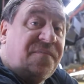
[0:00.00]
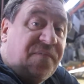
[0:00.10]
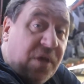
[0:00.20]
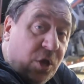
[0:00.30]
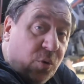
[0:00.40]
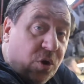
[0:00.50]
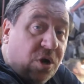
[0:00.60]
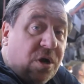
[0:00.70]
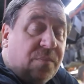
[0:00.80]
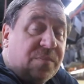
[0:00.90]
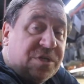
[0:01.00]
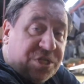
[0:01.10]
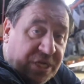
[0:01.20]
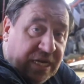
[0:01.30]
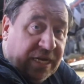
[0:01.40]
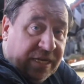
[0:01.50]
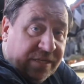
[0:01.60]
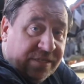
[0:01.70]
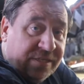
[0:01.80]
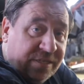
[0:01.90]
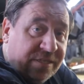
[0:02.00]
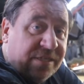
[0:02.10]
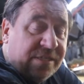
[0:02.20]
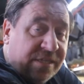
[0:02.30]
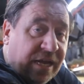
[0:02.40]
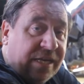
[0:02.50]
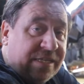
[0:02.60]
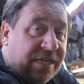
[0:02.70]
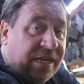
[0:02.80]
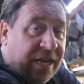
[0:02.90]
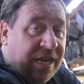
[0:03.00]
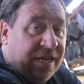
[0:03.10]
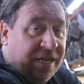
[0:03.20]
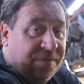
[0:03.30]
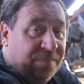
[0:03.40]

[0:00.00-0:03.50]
fewer machines since 1980.